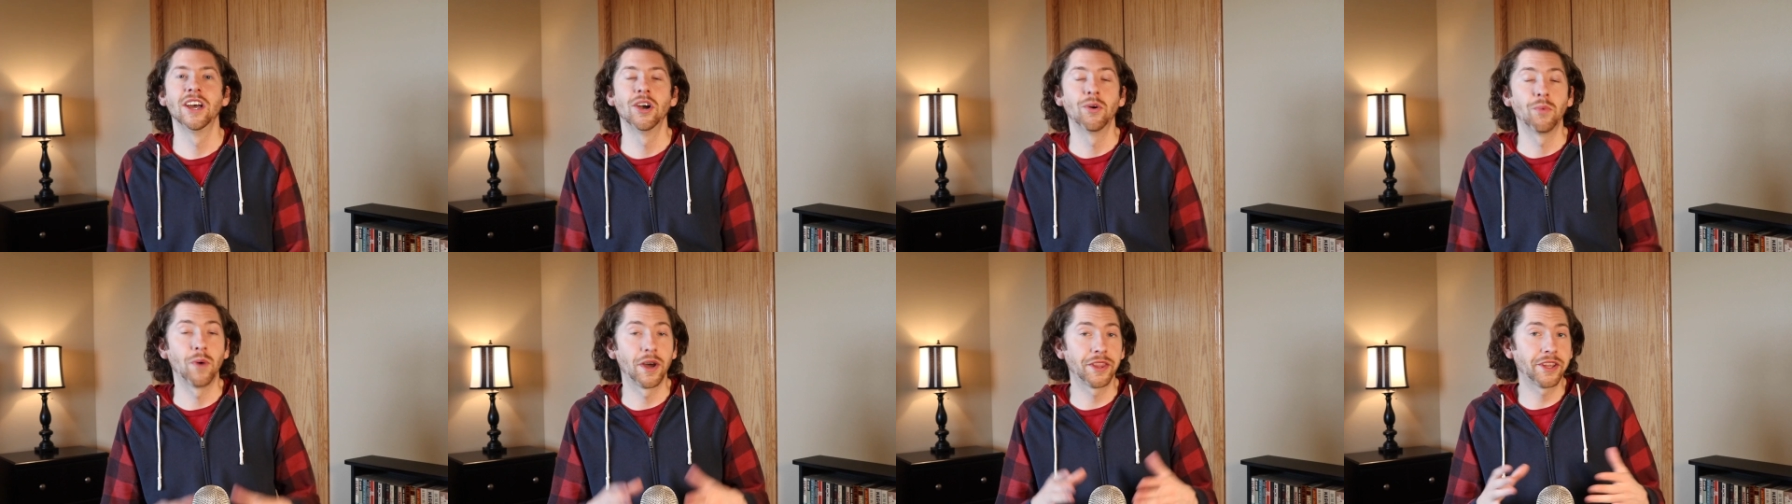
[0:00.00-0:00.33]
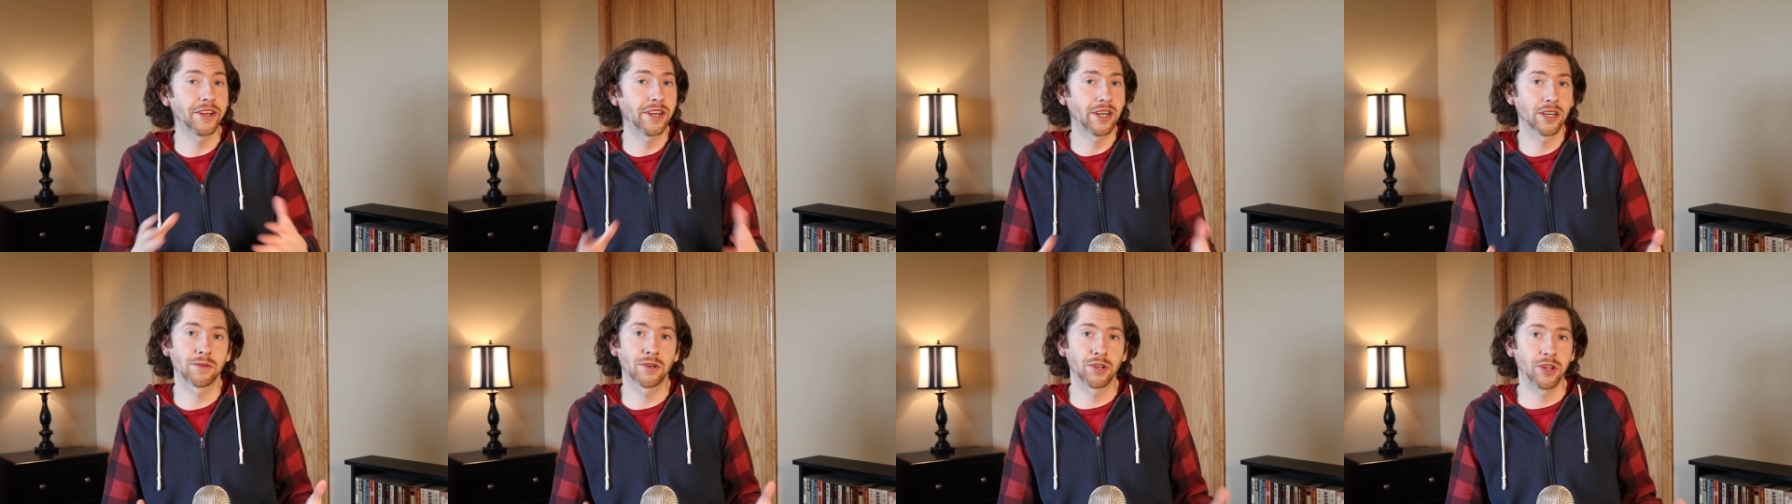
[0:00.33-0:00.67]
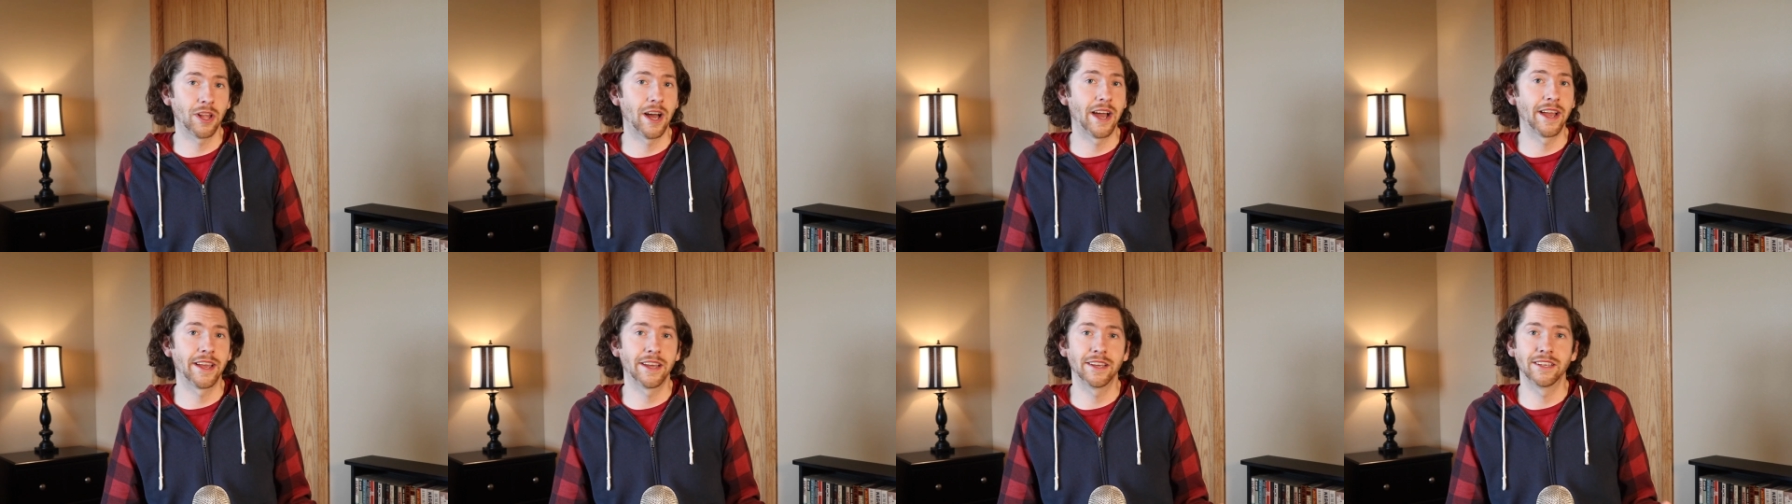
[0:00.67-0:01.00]
Whether your
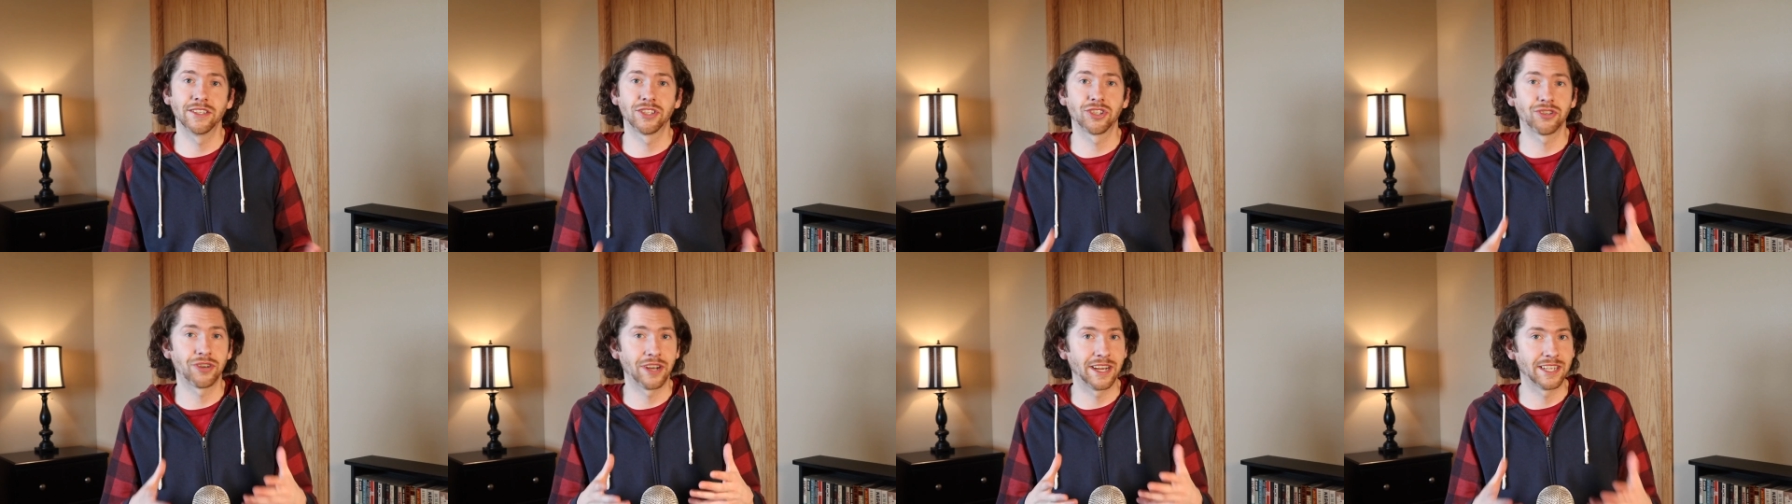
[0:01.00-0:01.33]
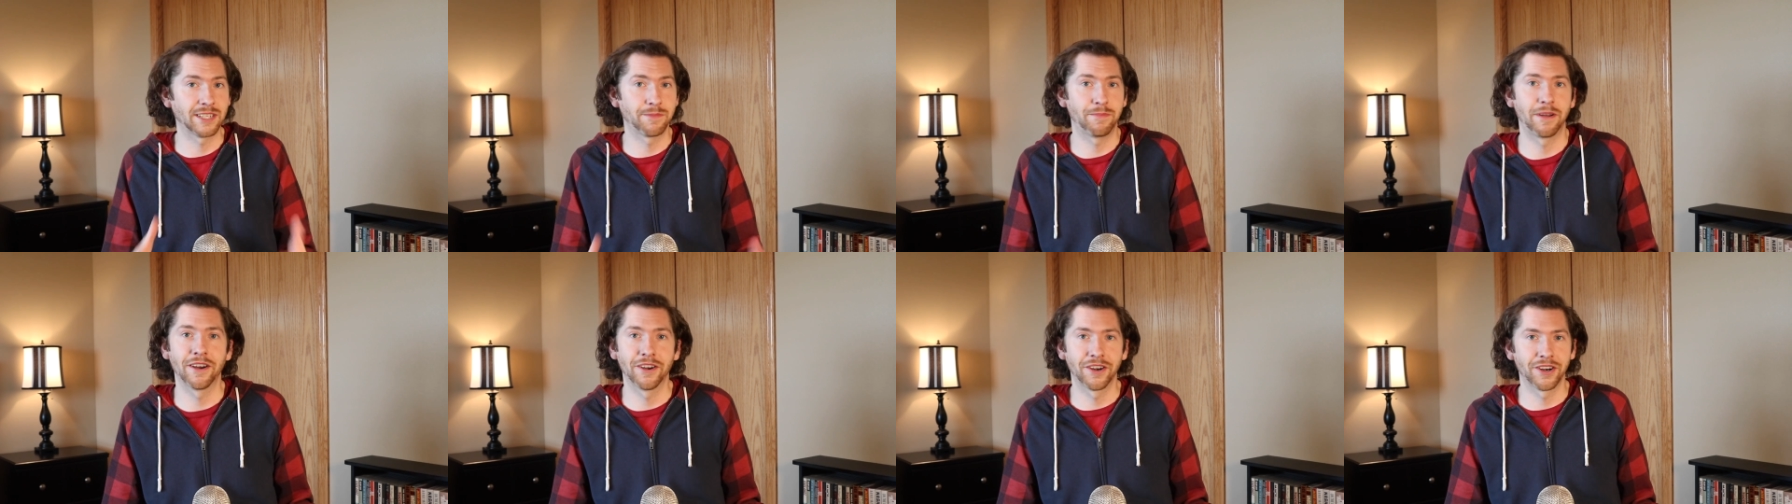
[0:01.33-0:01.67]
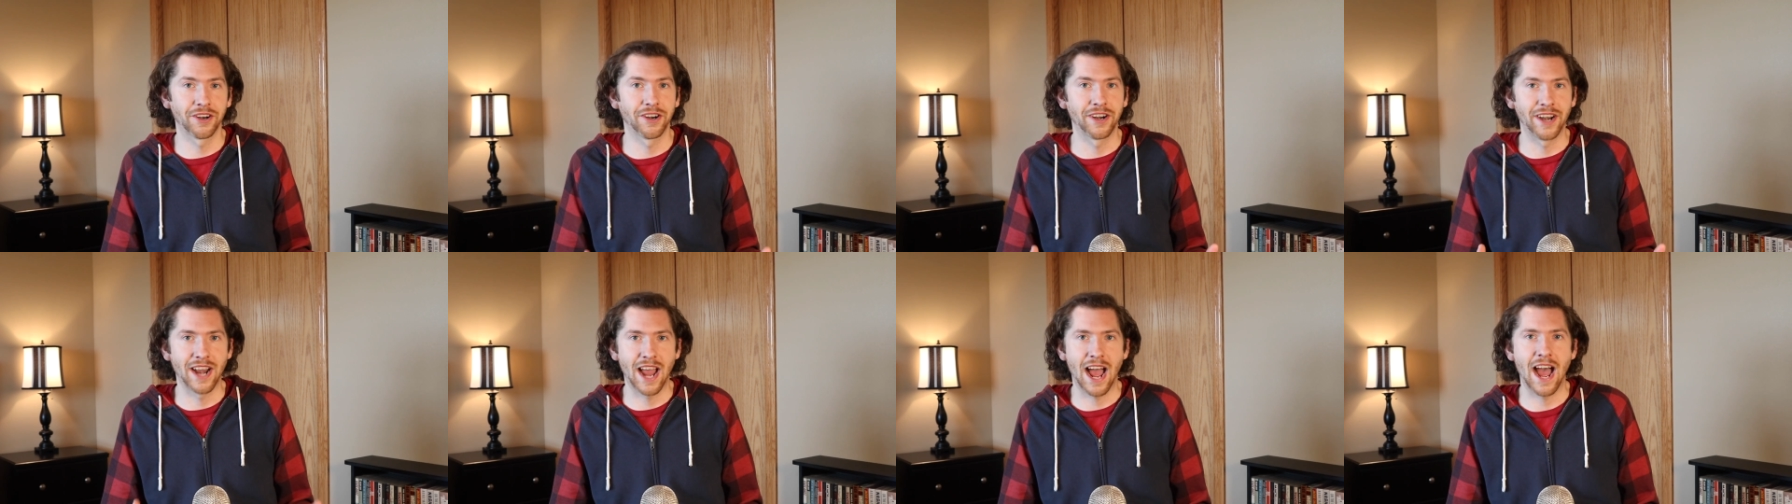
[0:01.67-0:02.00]
client is transparent
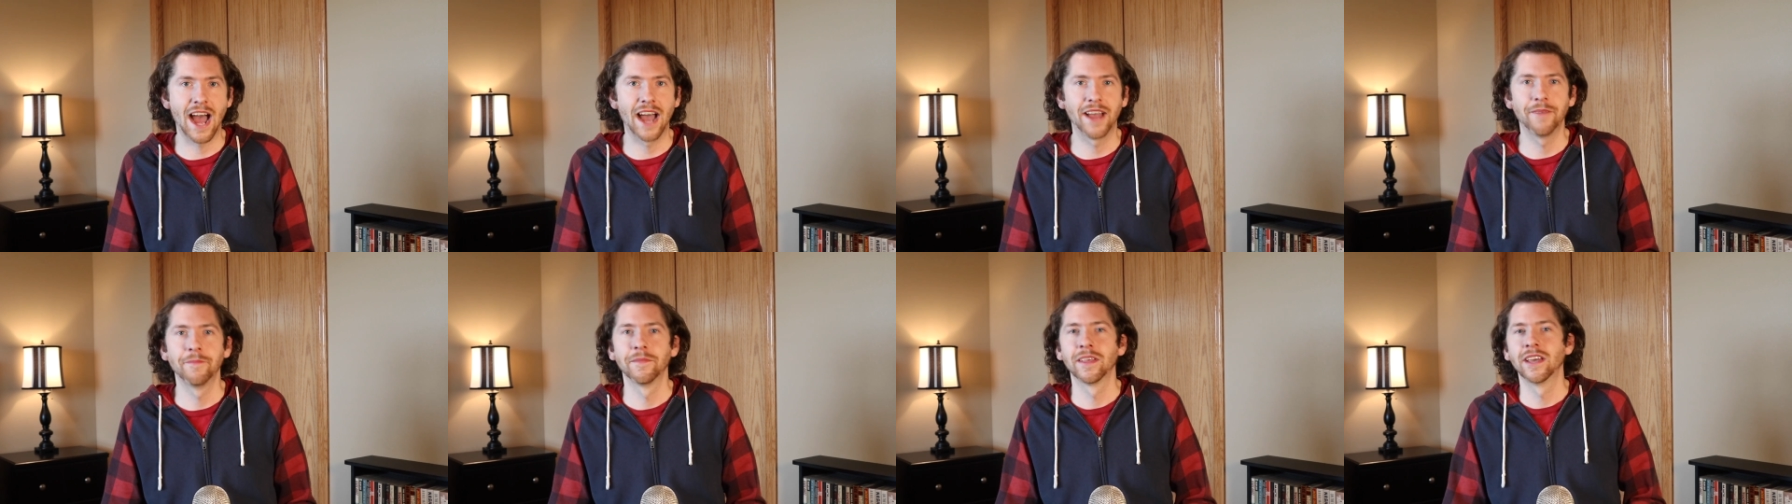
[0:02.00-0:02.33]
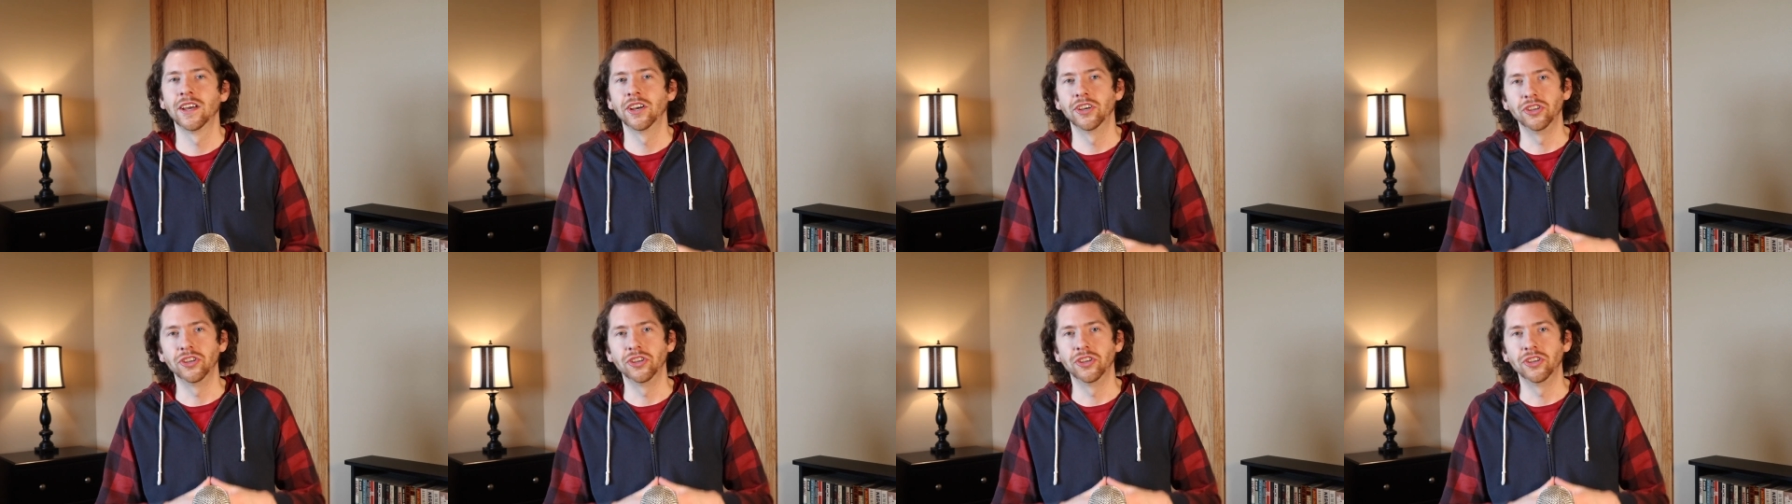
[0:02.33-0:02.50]
or not,